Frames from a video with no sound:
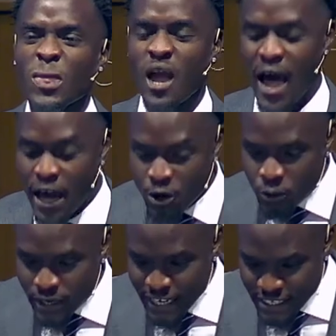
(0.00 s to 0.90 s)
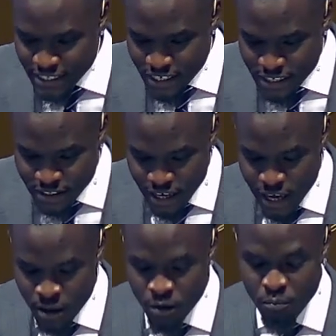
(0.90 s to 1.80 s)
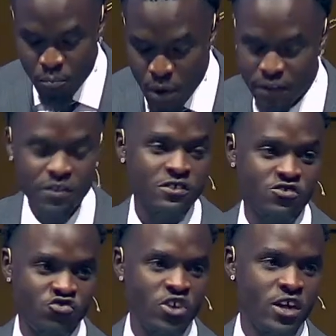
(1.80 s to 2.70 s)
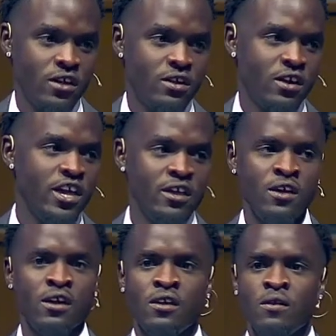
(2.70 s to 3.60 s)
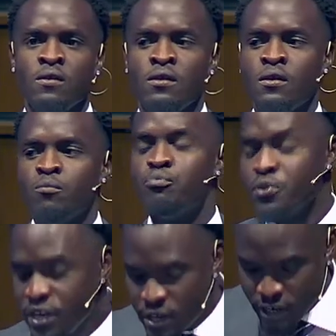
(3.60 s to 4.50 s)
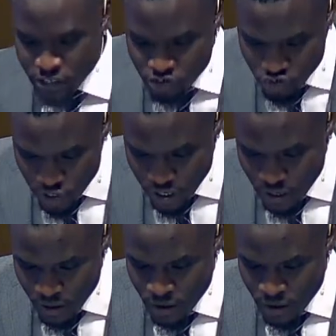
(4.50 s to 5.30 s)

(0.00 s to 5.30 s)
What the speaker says: Idleness is a mother sin, a breeding sin.